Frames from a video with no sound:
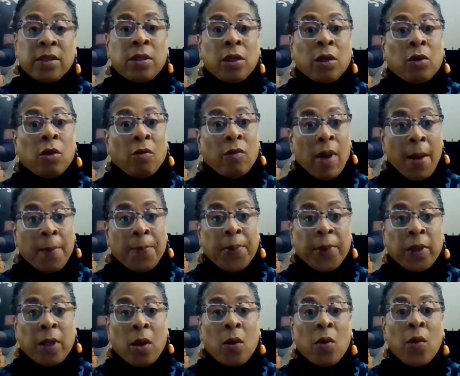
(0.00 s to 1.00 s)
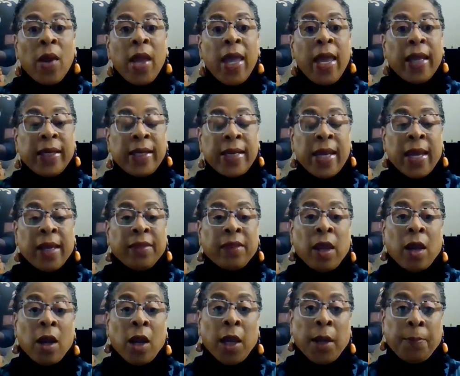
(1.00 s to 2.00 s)
to Garoppolo. Now
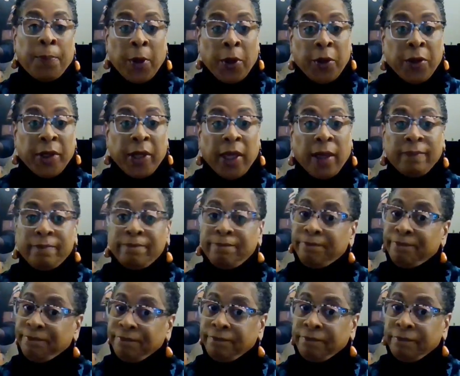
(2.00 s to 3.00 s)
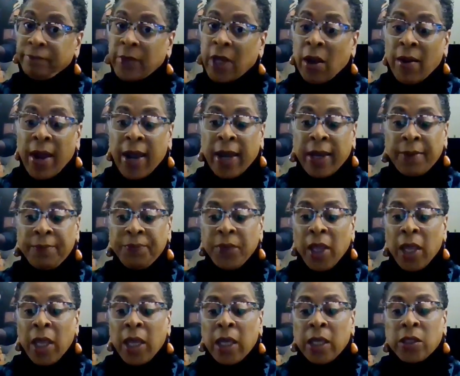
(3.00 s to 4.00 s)
they're at Purdy, all right?
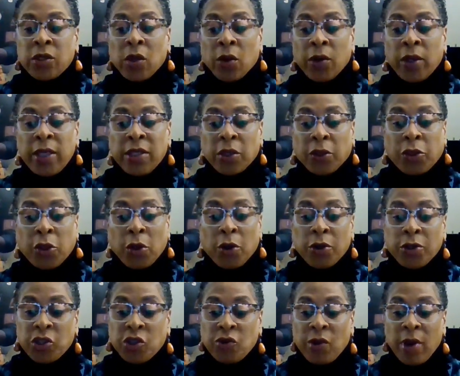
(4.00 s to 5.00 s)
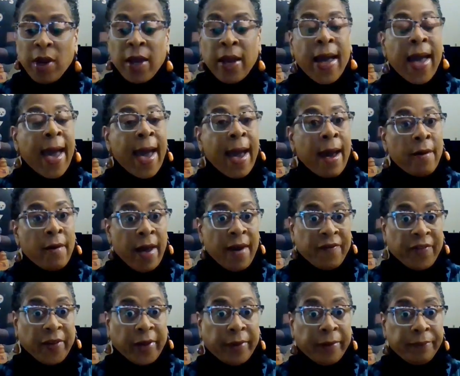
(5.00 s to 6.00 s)
So he's a third stringer.
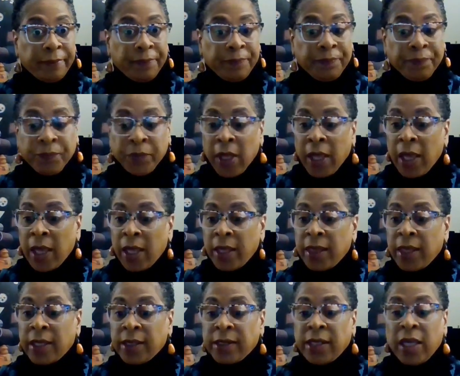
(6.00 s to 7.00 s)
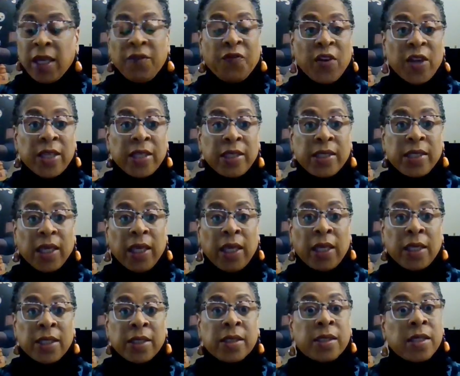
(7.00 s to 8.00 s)
However, their defense
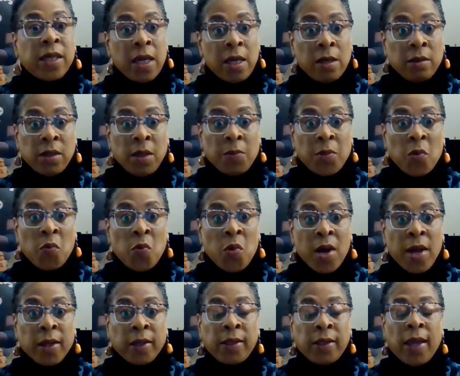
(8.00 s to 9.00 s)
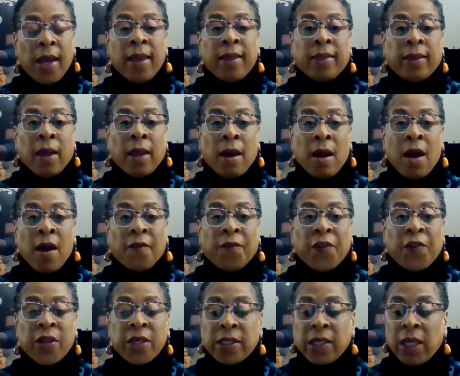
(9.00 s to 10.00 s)
is still number one, and their
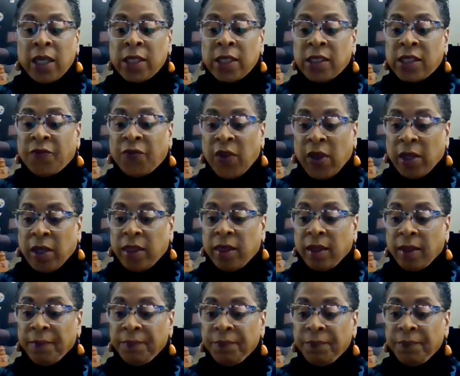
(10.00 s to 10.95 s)
offense is 5th.